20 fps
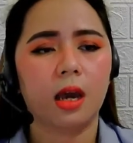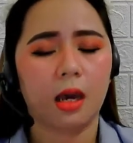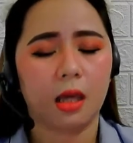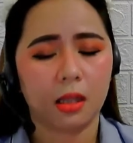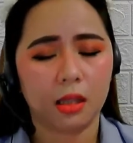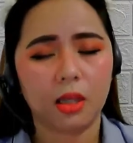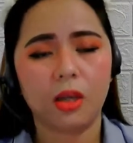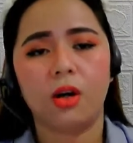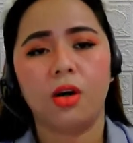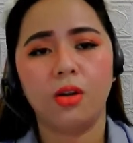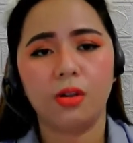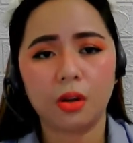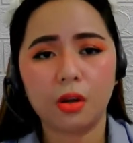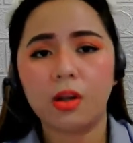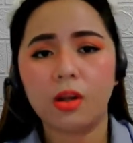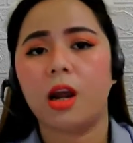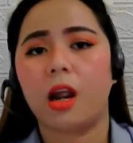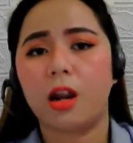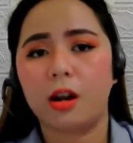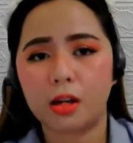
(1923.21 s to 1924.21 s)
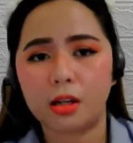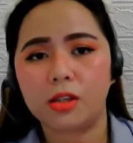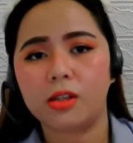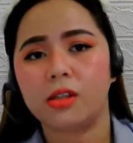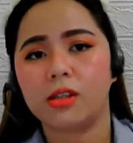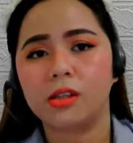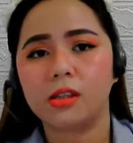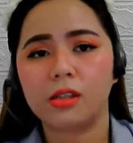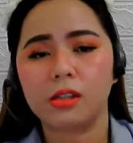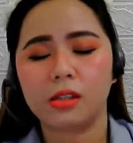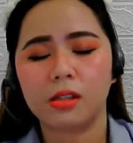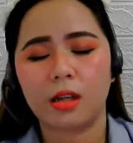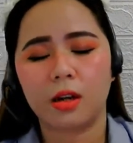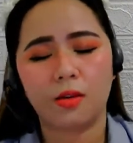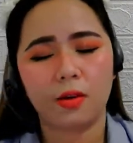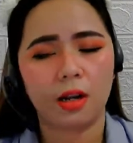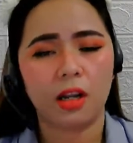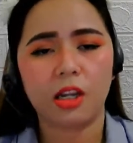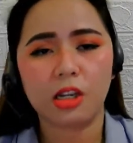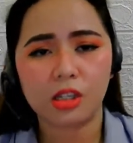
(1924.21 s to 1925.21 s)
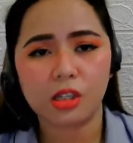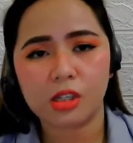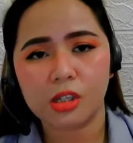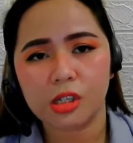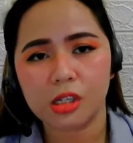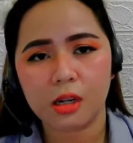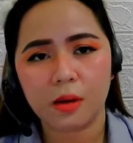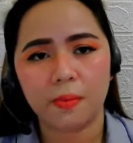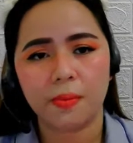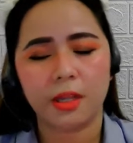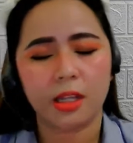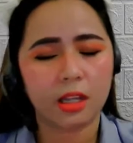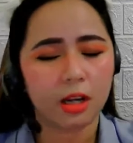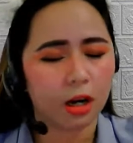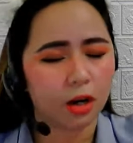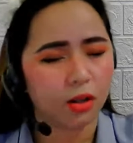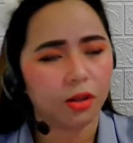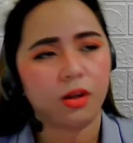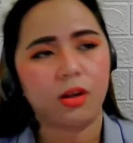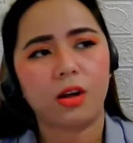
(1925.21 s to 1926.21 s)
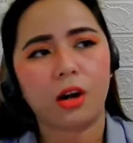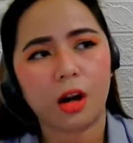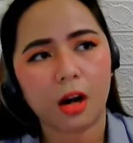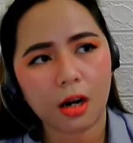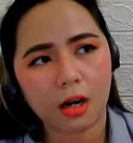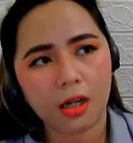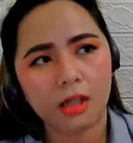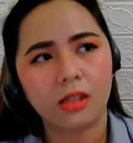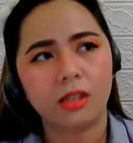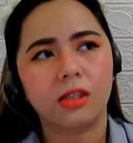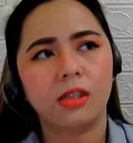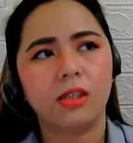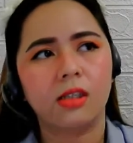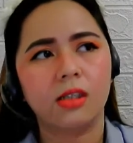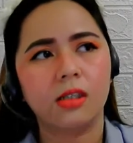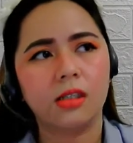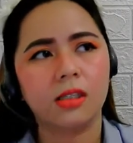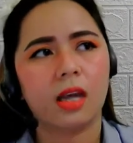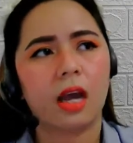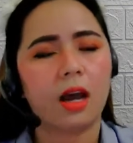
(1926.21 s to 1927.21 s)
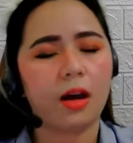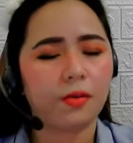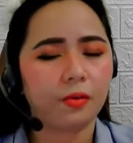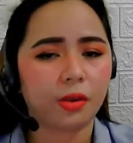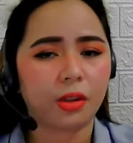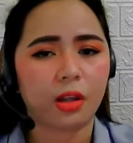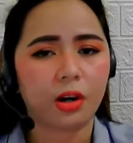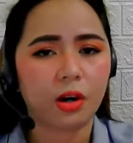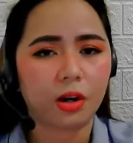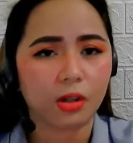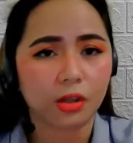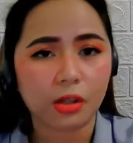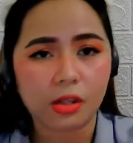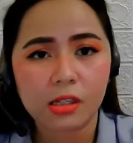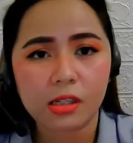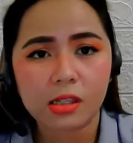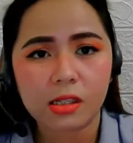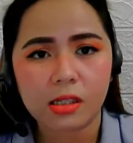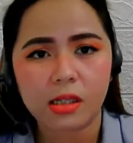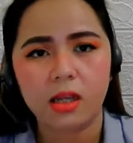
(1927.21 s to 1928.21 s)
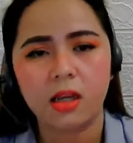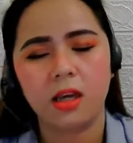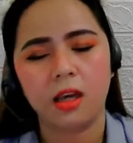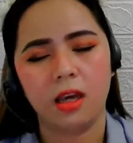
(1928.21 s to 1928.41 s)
and the other characters, the relationship that other characters have with the others,